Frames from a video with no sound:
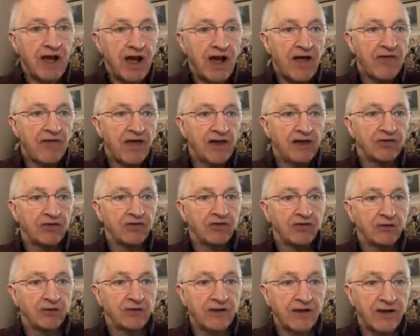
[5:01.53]
and then
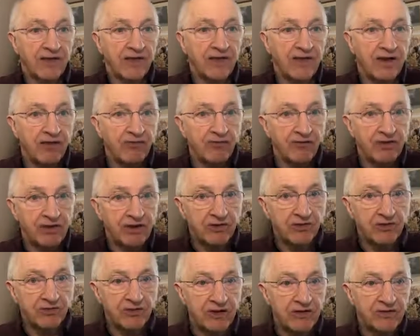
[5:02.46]
to get that
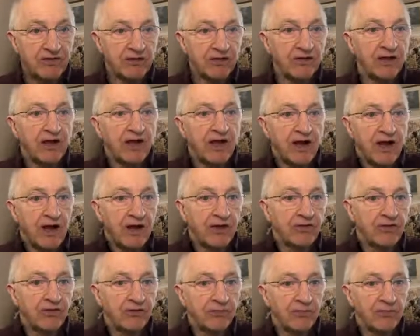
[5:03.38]
reiterated and